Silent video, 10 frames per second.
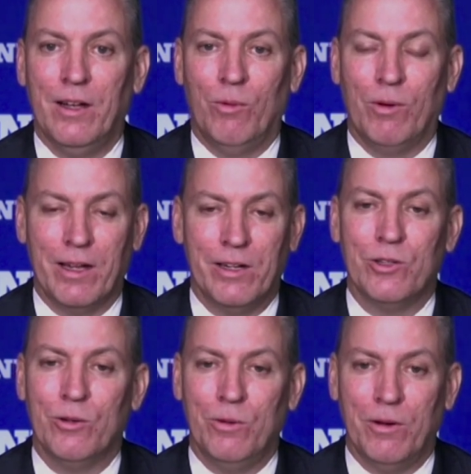We're going to
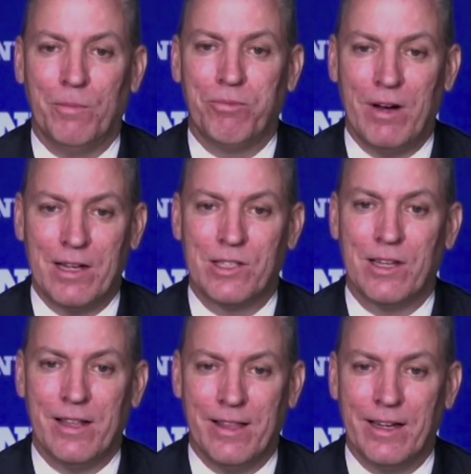do press,
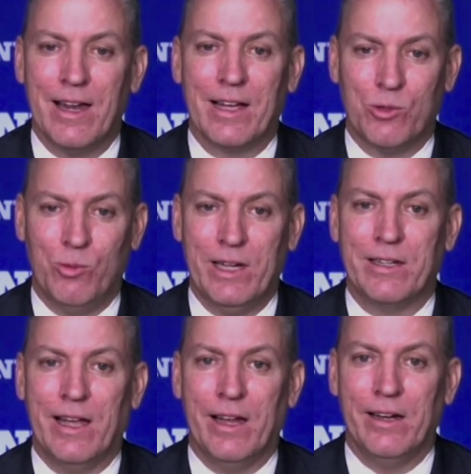I think, next week,
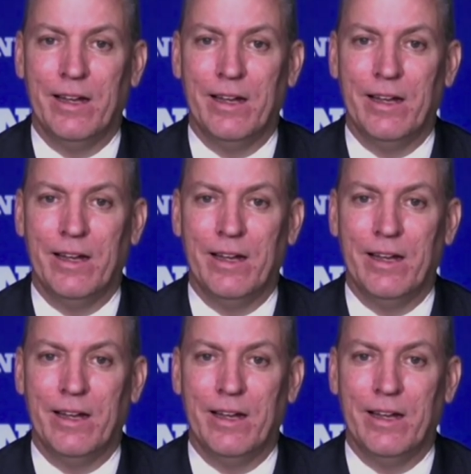Dan,